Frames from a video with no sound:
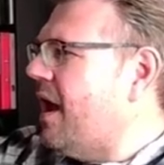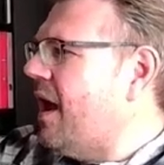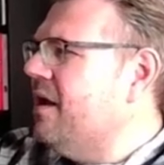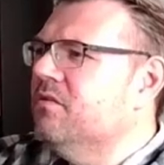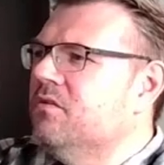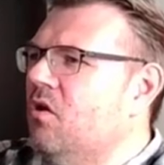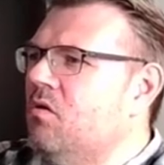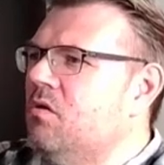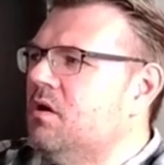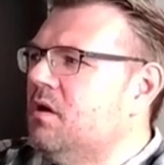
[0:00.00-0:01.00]
I don't
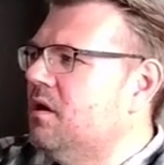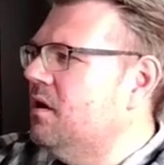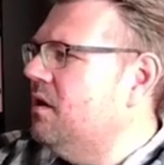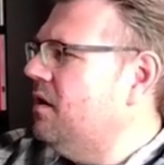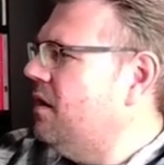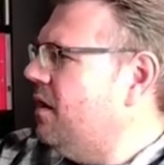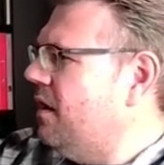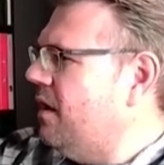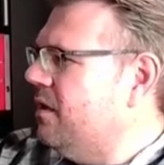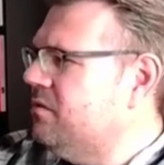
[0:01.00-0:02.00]
know,
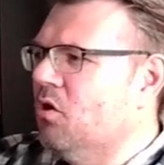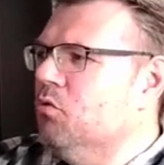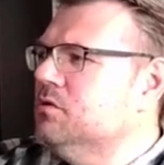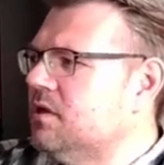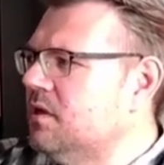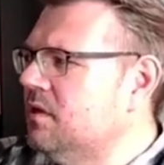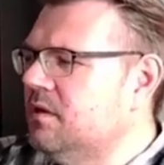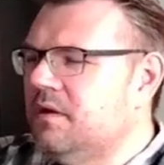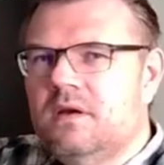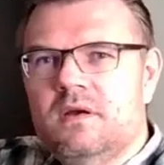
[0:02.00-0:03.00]
a toaster,
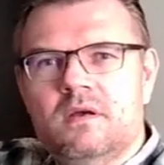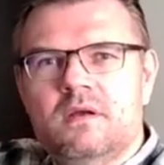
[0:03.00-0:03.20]
yeah,